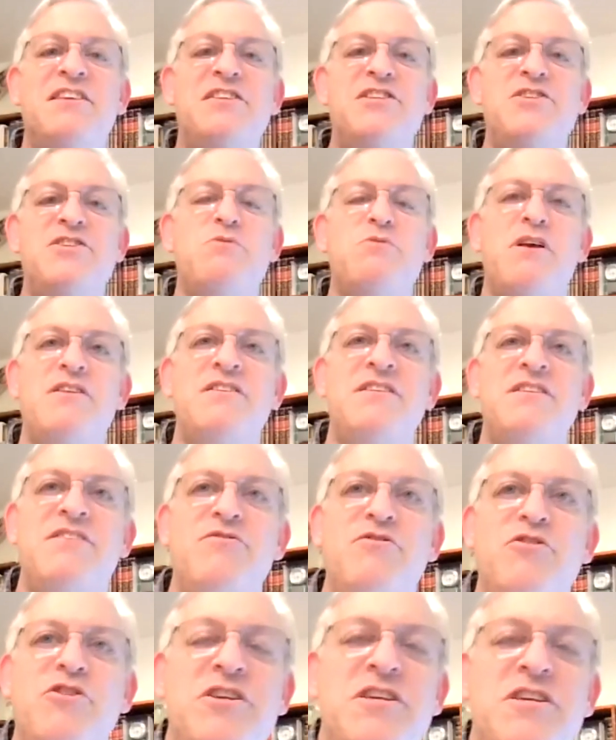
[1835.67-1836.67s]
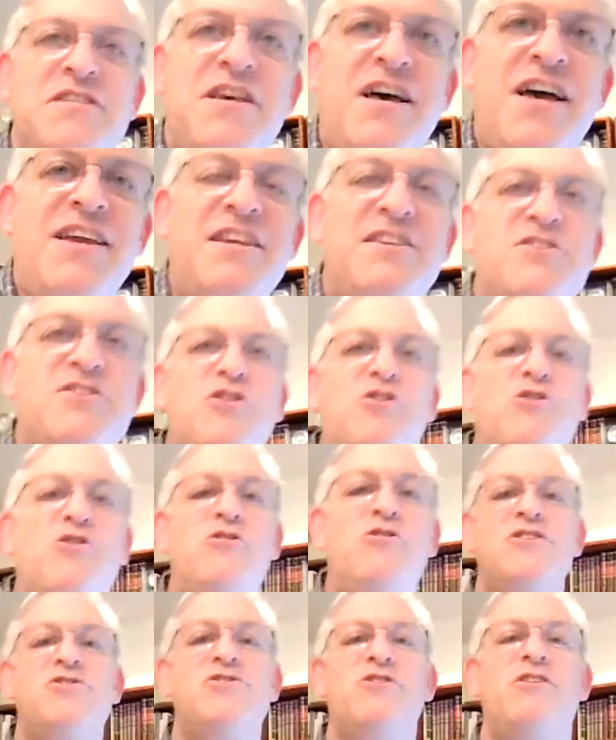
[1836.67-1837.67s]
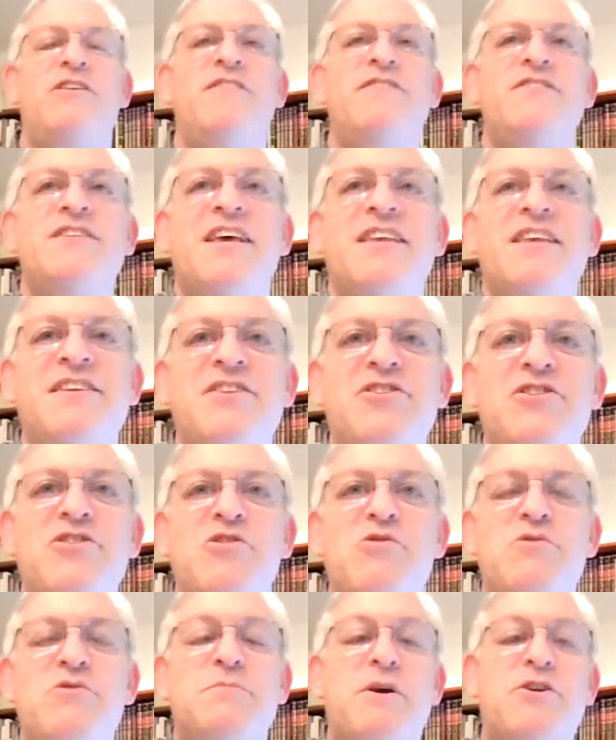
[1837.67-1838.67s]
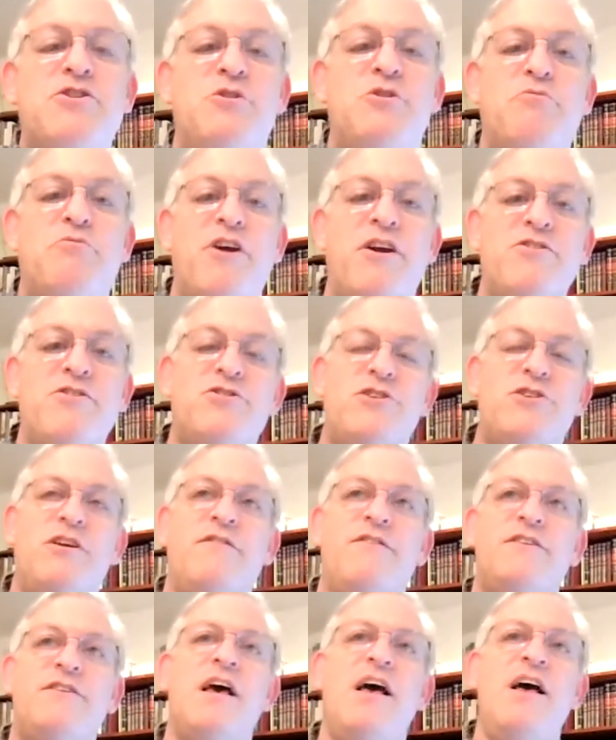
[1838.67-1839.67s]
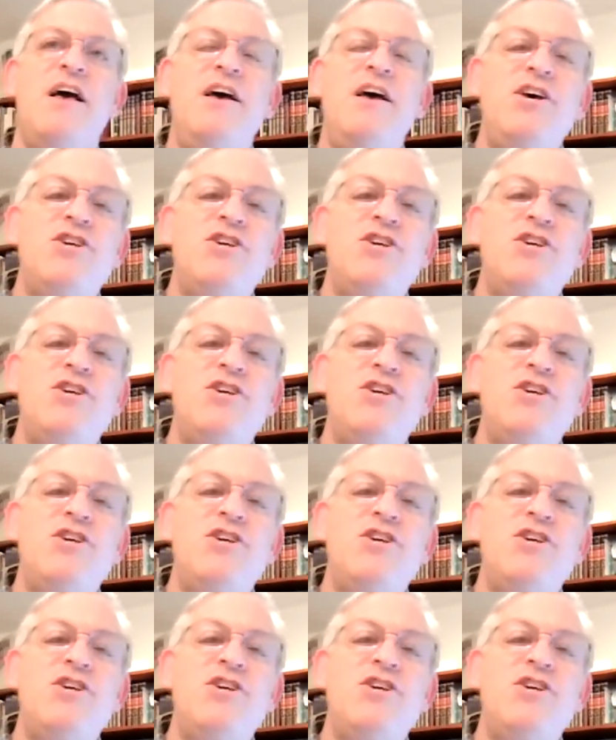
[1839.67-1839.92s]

This is what uh, religious Zionist Gedol Yisrael, have said to do, a special prayer service.